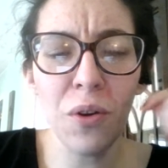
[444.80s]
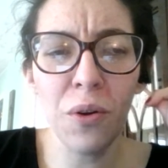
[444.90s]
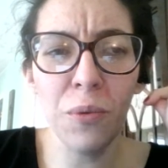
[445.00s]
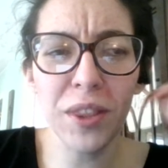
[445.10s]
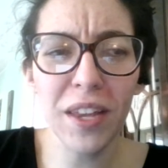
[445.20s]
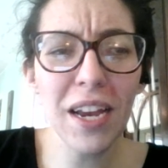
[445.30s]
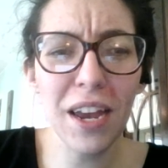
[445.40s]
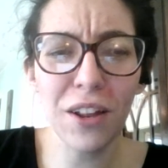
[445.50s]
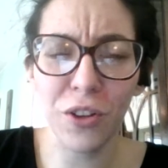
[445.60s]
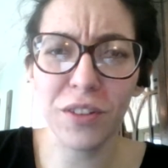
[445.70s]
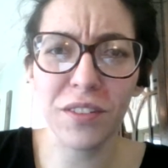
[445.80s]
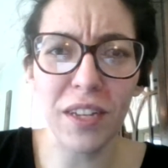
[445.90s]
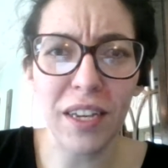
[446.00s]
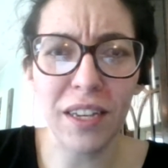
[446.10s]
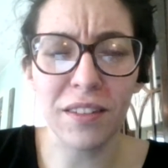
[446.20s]
what that kind of looks
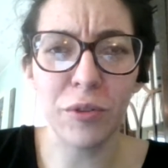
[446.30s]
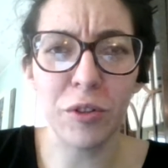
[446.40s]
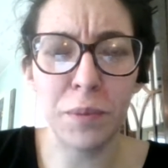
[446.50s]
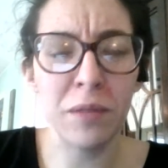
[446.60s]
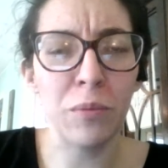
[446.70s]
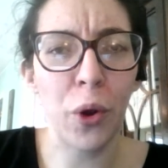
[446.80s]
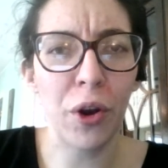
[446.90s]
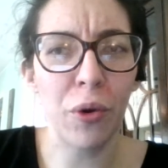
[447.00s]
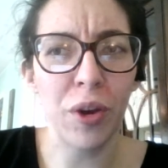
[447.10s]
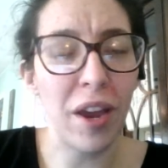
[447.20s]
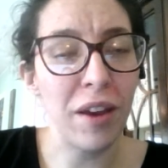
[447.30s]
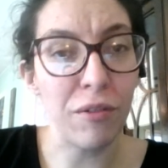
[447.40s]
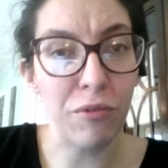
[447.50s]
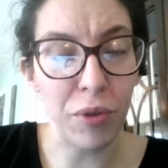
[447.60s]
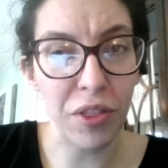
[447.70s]
like is I was being more
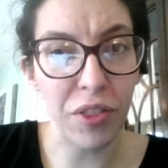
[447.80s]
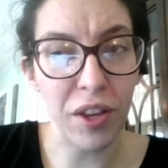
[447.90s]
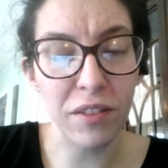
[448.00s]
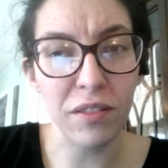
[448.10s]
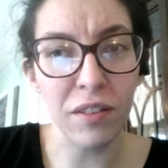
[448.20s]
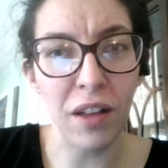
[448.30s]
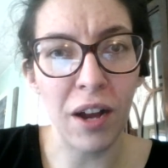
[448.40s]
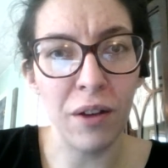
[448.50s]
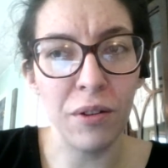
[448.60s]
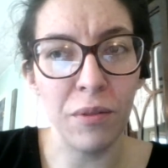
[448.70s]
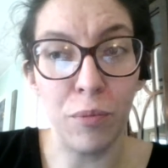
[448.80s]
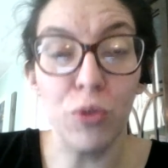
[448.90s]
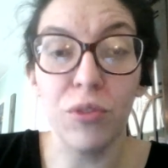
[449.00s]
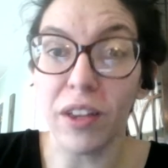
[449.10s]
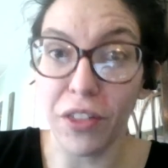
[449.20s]
creative with things. I'm
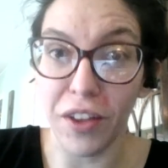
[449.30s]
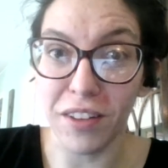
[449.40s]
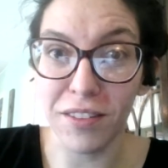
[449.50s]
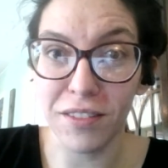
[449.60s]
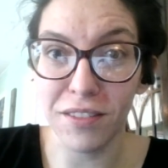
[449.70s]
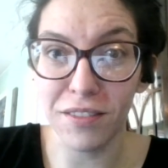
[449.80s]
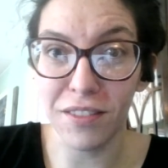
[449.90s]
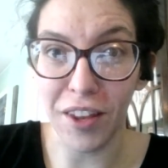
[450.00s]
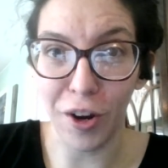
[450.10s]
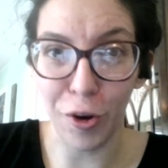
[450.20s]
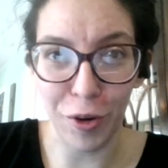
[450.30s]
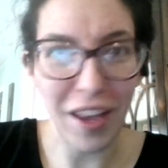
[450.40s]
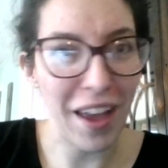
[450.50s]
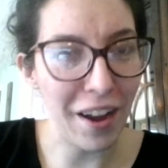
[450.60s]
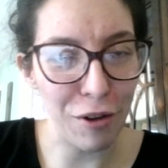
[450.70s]
using things that I already
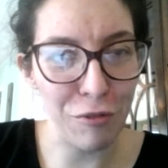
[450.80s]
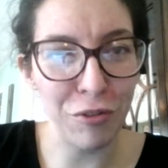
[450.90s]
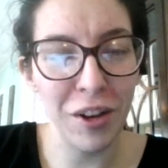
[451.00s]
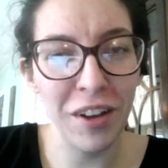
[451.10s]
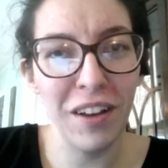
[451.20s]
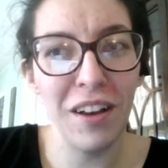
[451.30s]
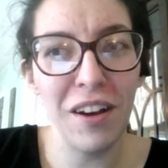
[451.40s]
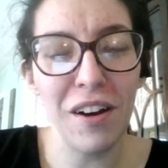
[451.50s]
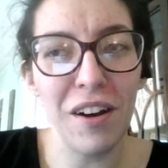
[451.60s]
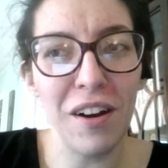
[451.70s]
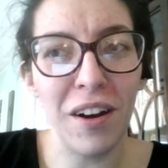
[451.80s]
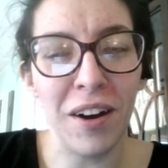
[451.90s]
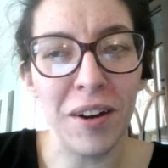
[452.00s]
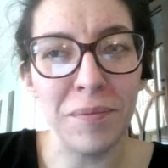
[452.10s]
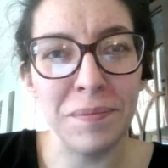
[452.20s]
have.
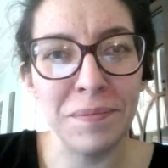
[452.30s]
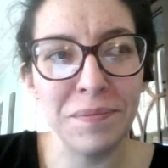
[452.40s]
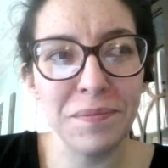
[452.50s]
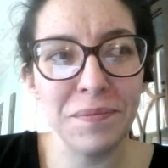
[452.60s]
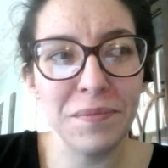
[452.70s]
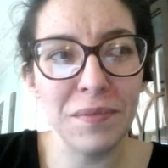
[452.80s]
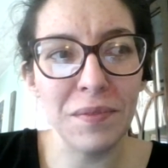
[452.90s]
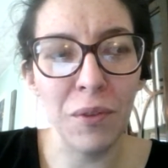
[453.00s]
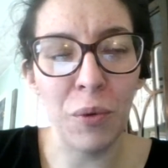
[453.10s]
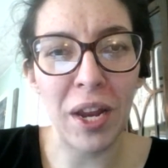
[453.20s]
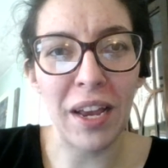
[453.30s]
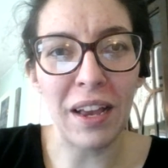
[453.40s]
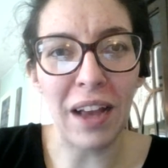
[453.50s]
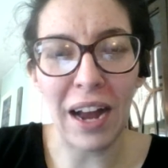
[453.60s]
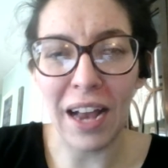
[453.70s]
When I
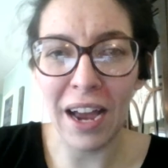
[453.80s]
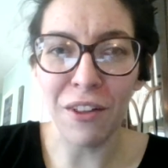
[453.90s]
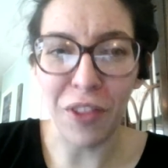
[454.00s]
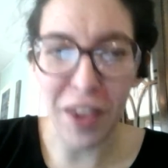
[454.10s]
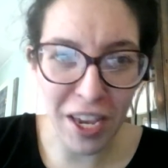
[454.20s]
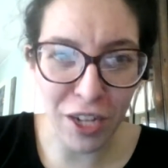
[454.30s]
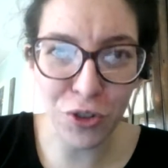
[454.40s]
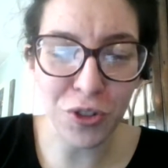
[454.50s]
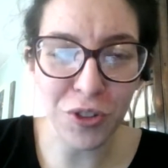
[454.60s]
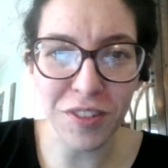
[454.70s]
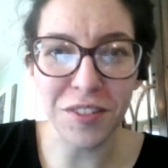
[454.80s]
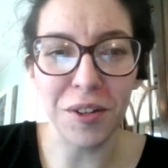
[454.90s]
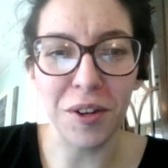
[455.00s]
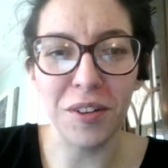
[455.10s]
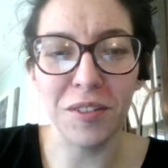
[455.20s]
got kind of the itch
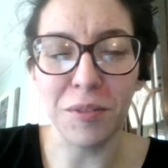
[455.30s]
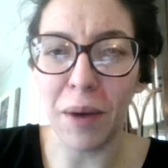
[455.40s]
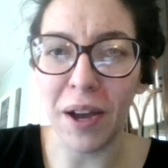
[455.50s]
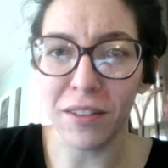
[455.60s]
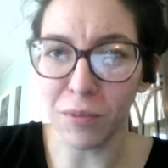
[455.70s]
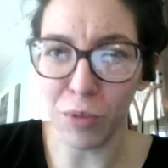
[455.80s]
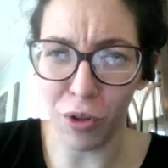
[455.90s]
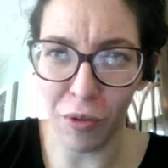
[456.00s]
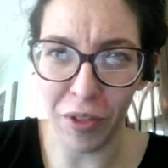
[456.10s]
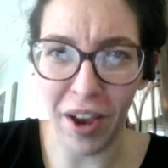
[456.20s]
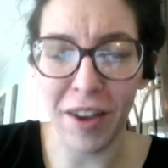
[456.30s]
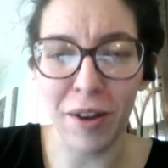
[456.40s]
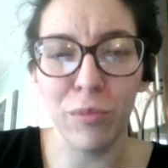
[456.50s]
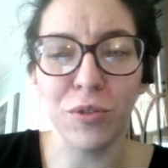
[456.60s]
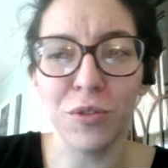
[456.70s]
to buy some clothing
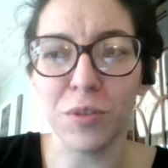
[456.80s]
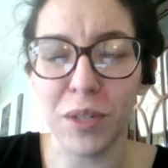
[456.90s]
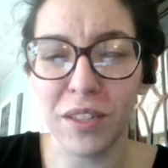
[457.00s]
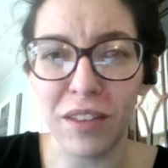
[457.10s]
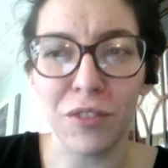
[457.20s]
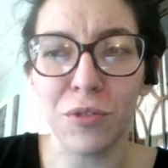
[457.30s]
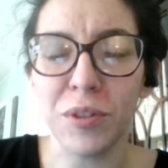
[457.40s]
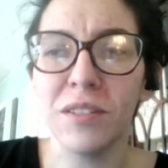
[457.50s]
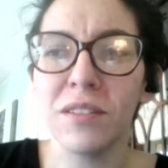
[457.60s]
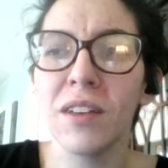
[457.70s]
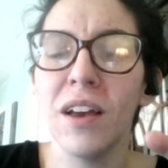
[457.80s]
items or some accessories,